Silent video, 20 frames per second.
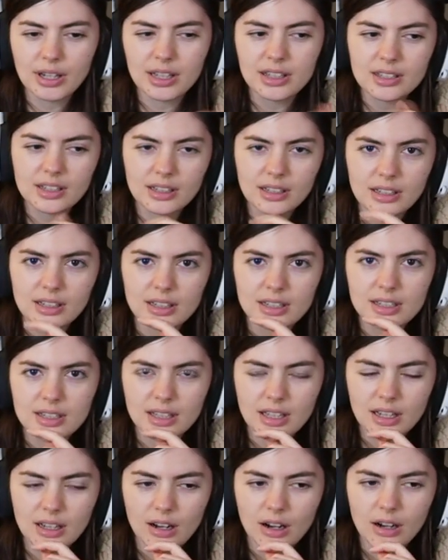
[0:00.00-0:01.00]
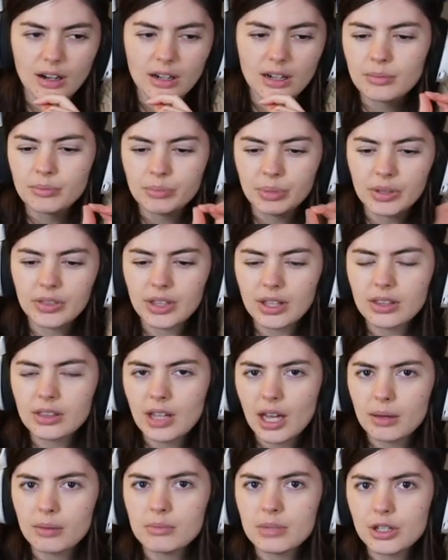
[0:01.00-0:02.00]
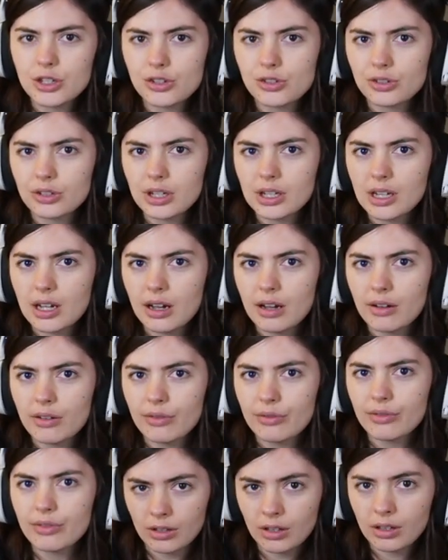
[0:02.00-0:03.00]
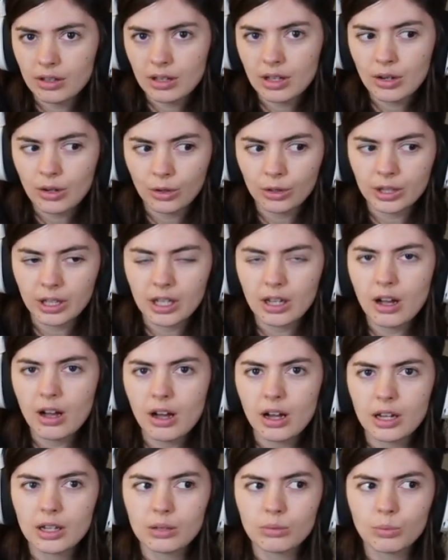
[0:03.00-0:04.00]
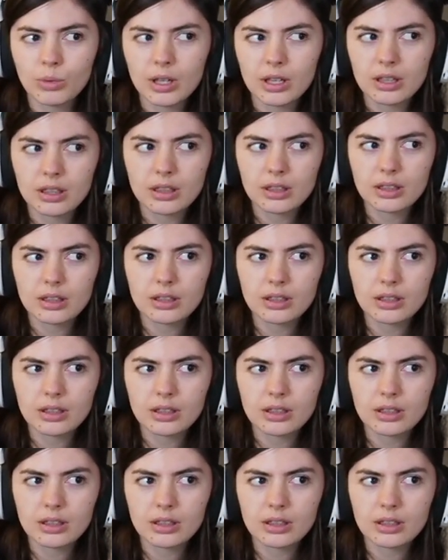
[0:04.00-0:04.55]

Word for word: entities they are. But then that mystery of early on with